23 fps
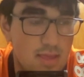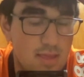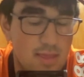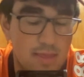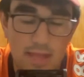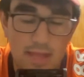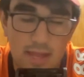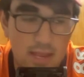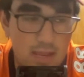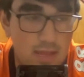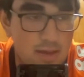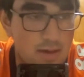They
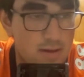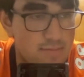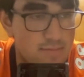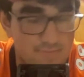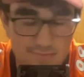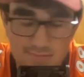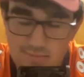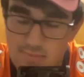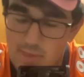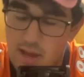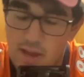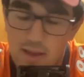need to,
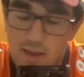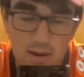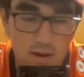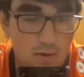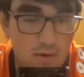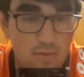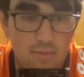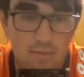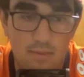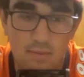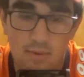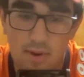I
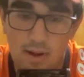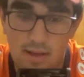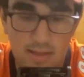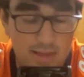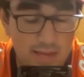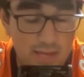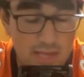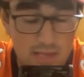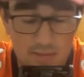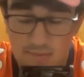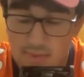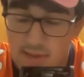know,
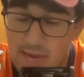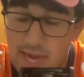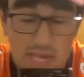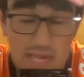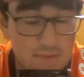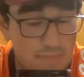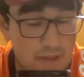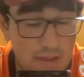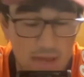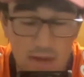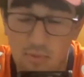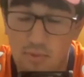get as
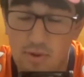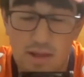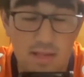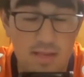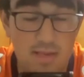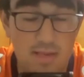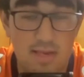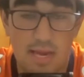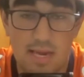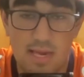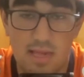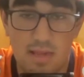many
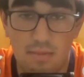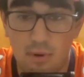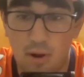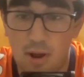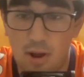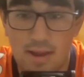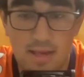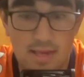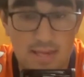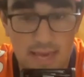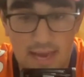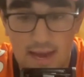wins as
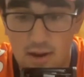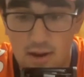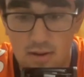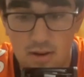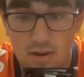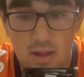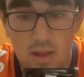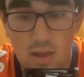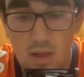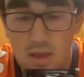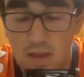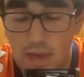LeBron is out.
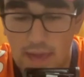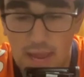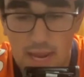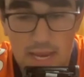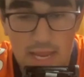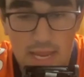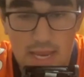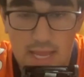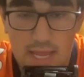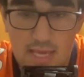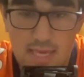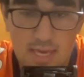AD
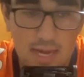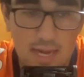needs